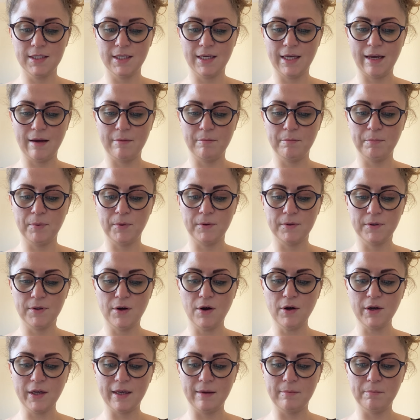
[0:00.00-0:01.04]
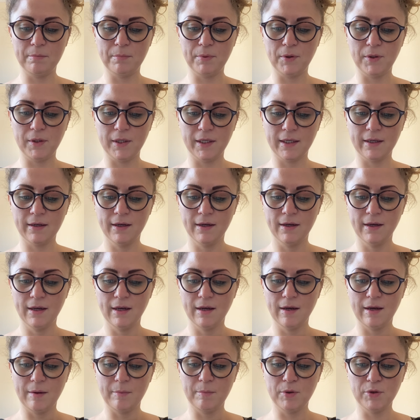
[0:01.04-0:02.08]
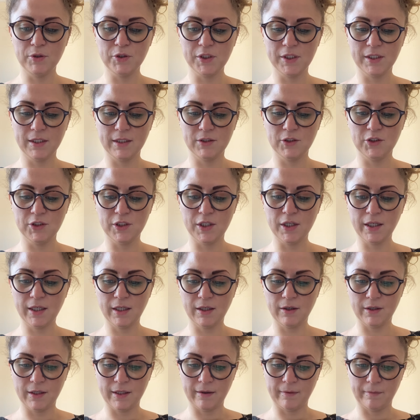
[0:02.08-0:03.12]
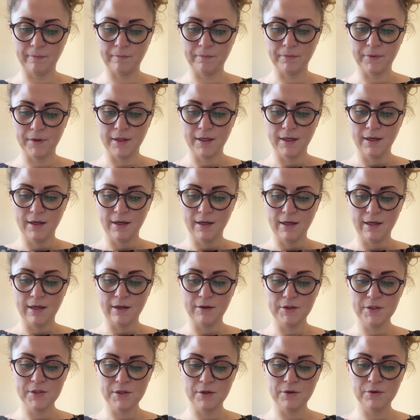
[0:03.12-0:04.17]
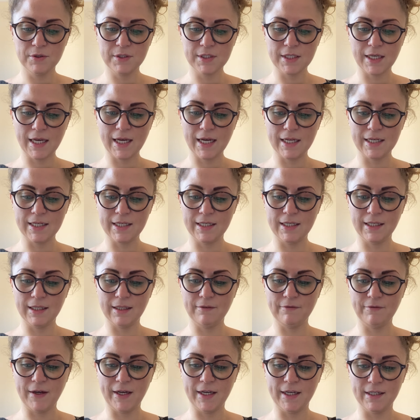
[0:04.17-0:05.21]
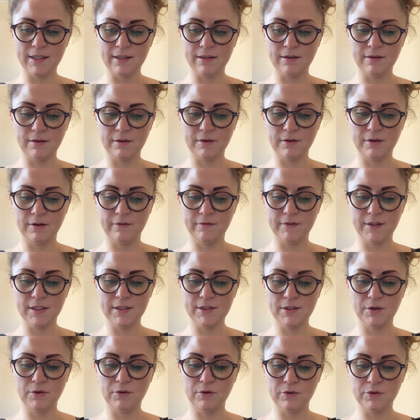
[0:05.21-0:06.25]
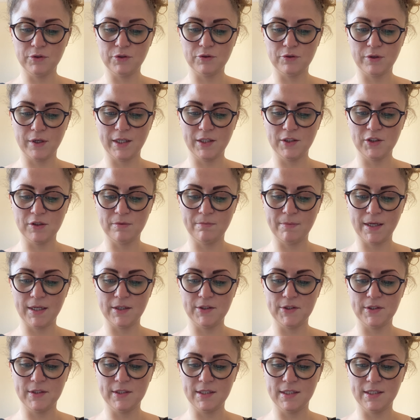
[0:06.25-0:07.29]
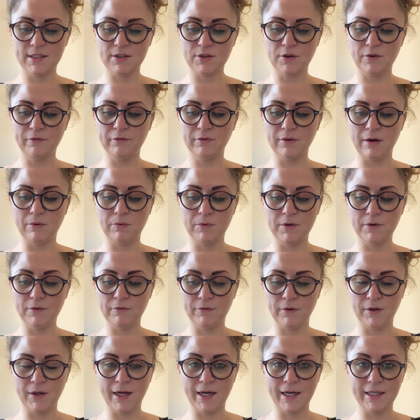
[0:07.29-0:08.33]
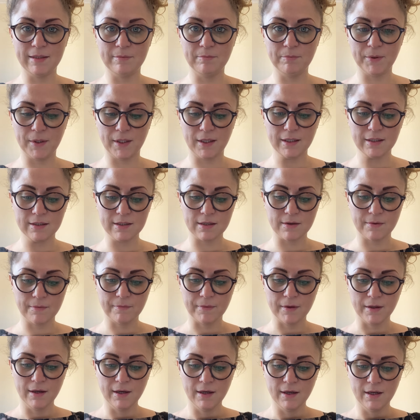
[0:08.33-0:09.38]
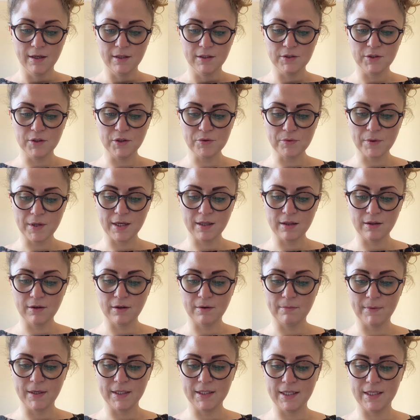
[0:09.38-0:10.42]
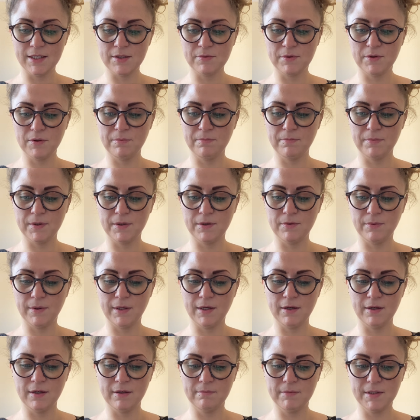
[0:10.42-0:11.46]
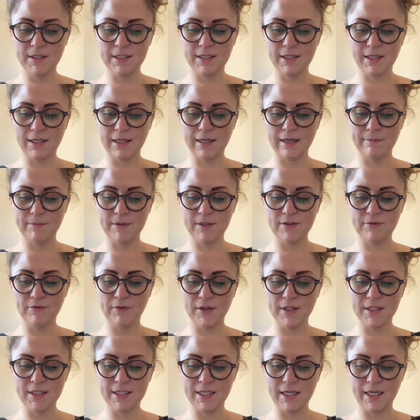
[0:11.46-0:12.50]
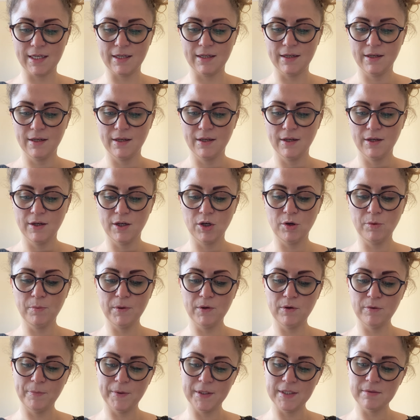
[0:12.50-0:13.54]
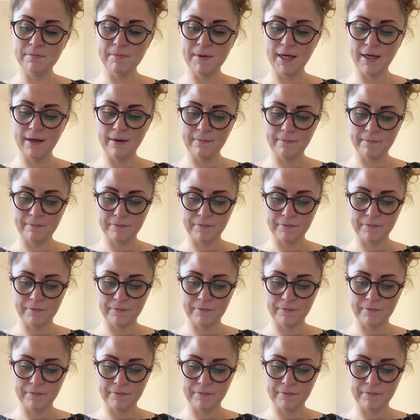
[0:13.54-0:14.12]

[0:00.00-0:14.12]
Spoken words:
he kept knocking, pulling, pushing and jerking on it. I was so scared I nearly fainted at the thought of this total stranger managing to discover our wonderful hiding place. Just when I thought my days were numbered, we heard Mr. Kleiman's voice saying, "Open up, it's me."